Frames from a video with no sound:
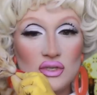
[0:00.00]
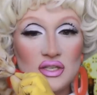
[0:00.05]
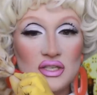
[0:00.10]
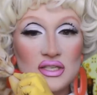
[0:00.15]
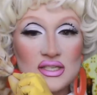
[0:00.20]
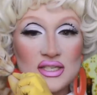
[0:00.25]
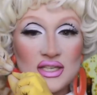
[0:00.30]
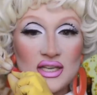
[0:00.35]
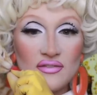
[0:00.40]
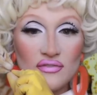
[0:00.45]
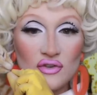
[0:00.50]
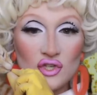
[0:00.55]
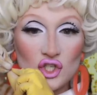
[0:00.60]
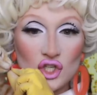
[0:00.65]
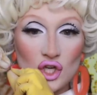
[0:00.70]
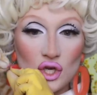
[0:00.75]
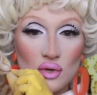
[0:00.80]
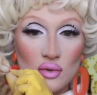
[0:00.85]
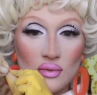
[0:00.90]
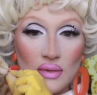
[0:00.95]
didn't even
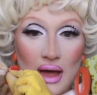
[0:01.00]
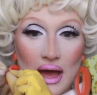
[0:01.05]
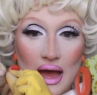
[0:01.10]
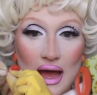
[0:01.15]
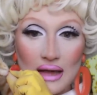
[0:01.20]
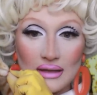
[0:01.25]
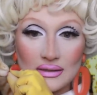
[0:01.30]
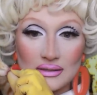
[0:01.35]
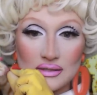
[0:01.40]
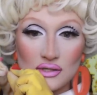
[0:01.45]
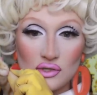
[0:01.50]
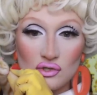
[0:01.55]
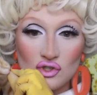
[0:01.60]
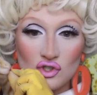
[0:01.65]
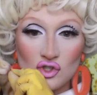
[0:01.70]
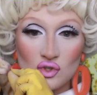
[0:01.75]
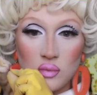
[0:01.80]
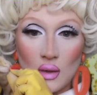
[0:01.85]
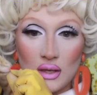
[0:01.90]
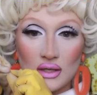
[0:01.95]
chew that. You
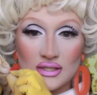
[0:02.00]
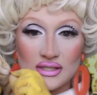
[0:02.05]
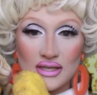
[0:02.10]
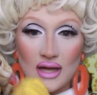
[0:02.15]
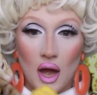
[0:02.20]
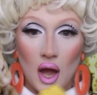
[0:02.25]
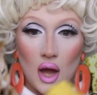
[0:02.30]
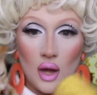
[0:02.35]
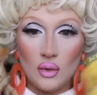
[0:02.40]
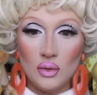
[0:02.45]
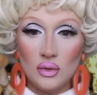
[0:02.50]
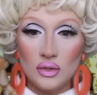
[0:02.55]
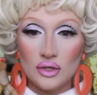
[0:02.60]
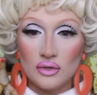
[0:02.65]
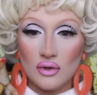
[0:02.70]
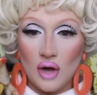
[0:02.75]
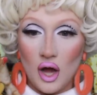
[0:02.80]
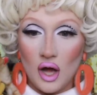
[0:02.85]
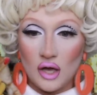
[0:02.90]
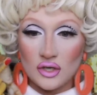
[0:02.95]
just swallowed it whole.
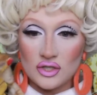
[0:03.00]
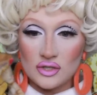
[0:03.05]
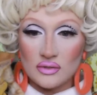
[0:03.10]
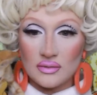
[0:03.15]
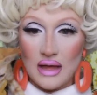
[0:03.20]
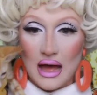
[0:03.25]
You can't do